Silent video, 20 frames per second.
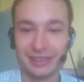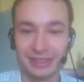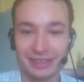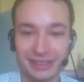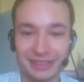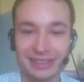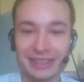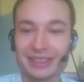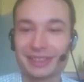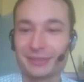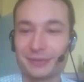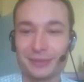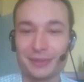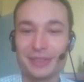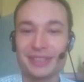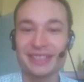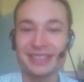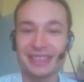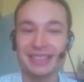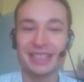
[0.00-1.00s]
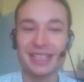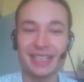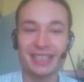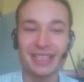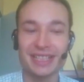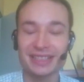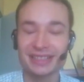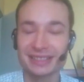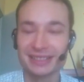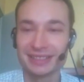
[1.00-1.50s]
That's funny that I
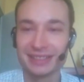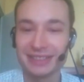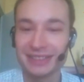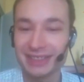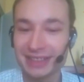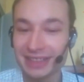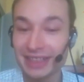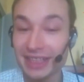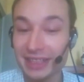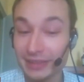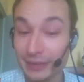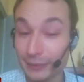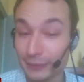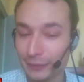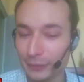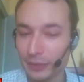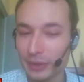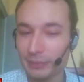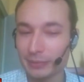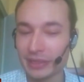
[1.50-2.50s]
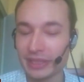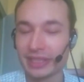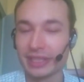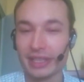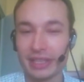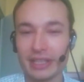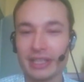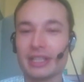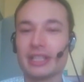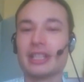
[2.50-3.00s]
cast this kind of replay.
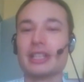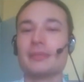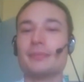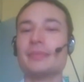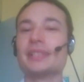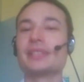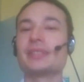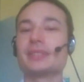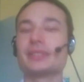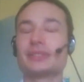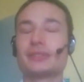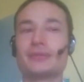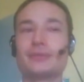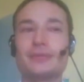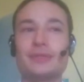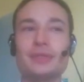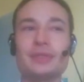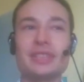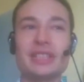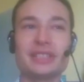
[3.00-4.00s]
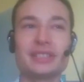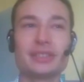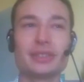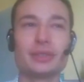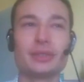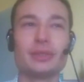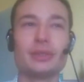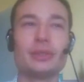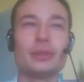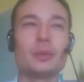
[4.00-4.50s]
because few days
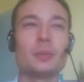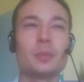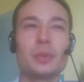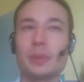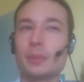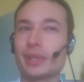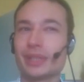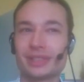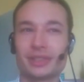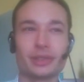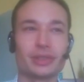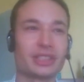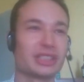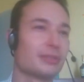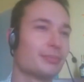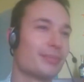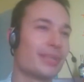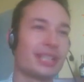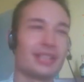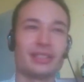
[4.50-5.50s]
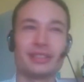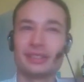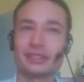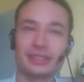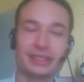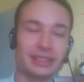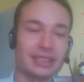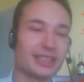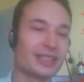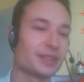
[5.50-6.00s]
ago we were talking
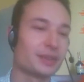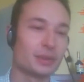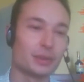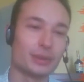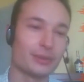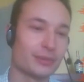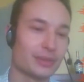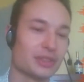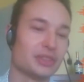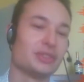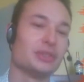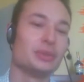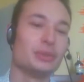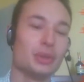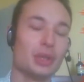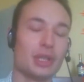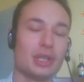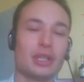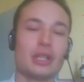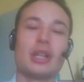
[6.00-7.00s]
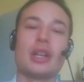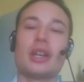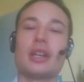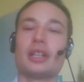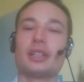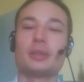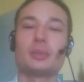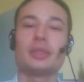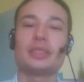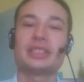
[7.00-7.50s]
balance like we often do,
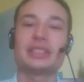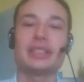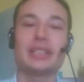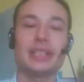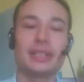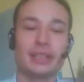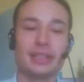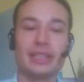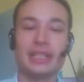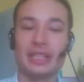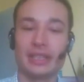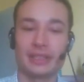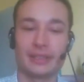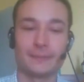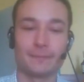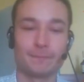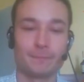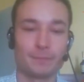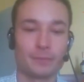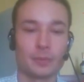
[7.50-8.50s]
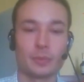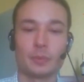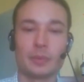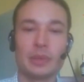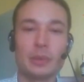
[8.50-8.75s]
and we say like, yeah, we